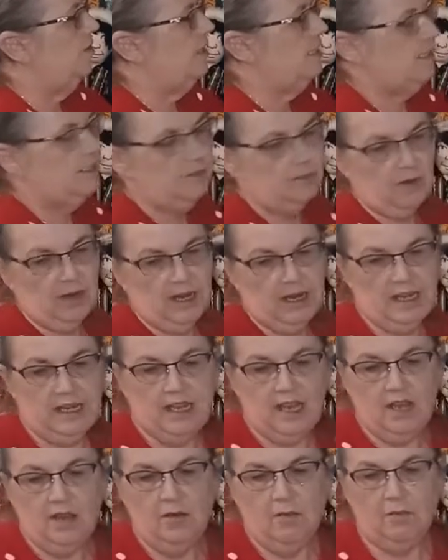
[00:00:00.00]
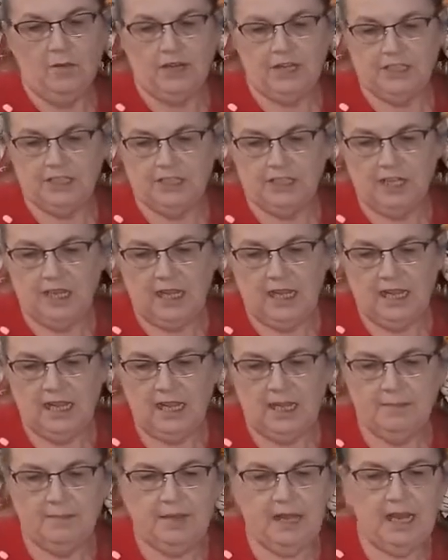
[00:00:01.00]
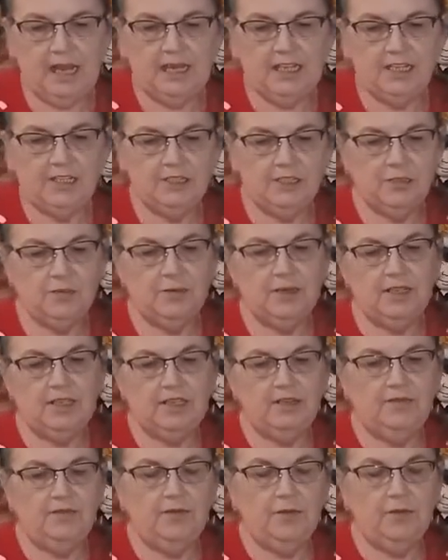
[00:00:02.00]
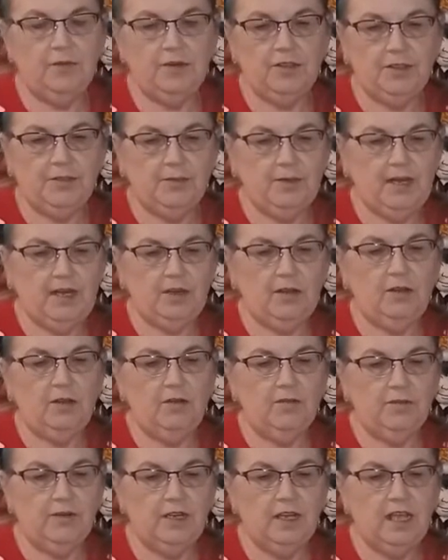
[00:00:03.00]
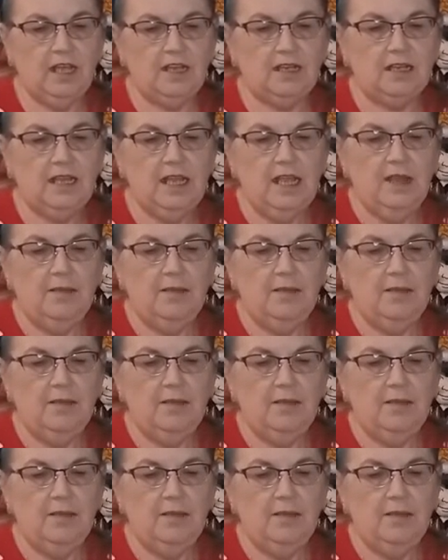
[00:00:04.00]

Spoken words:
this way, which I can do with a 4-thread overlock,